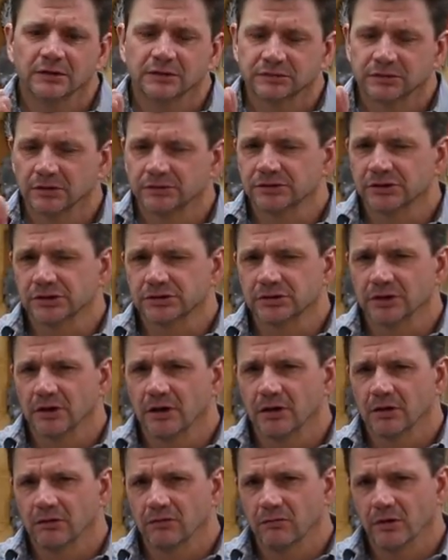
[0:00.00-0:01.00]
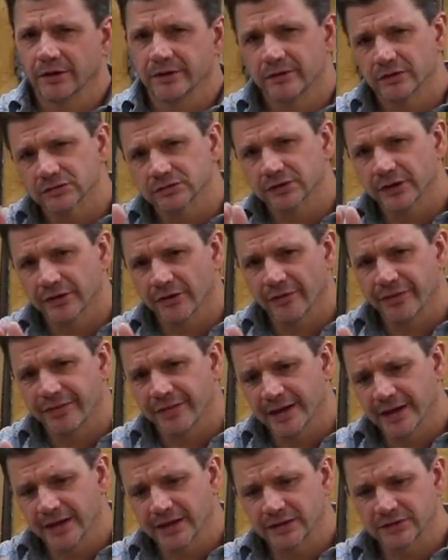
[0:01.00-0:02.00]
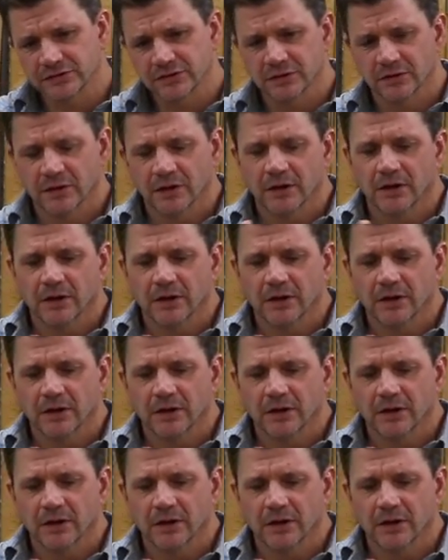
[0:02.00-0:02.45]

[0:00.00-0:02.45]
So it's just a, one of those little things